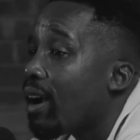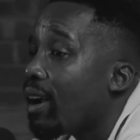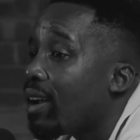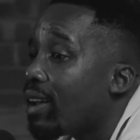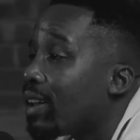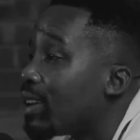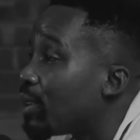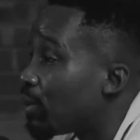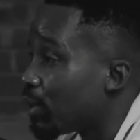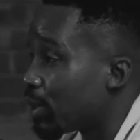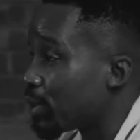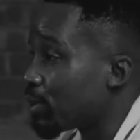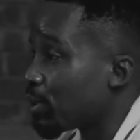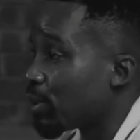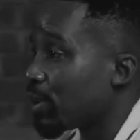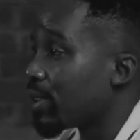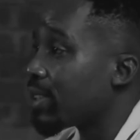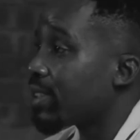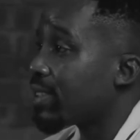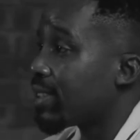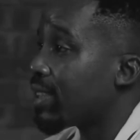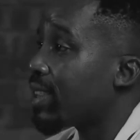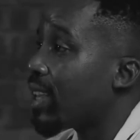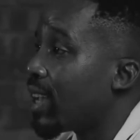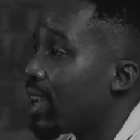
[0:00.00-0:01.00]
it was
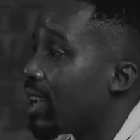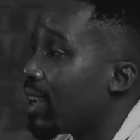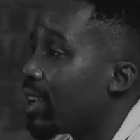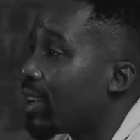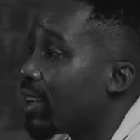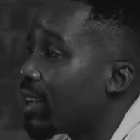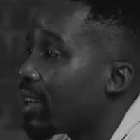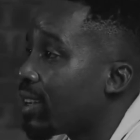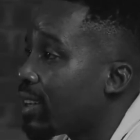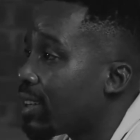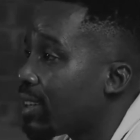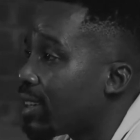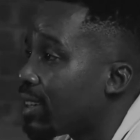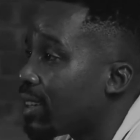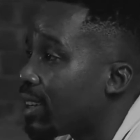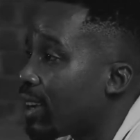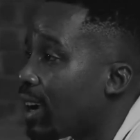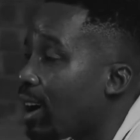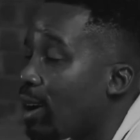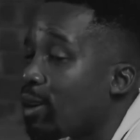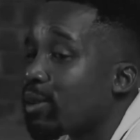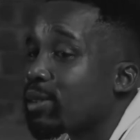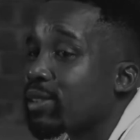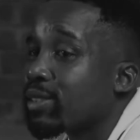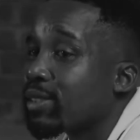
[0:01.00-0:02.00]
always there.
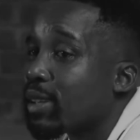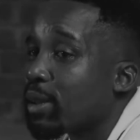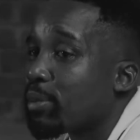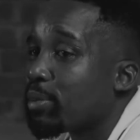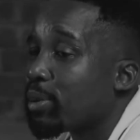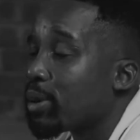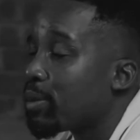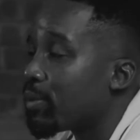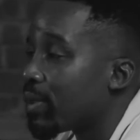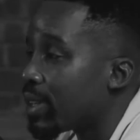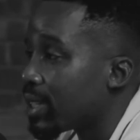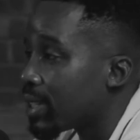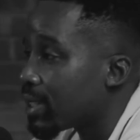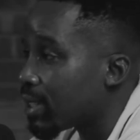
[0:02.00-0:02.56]
I would say pretty much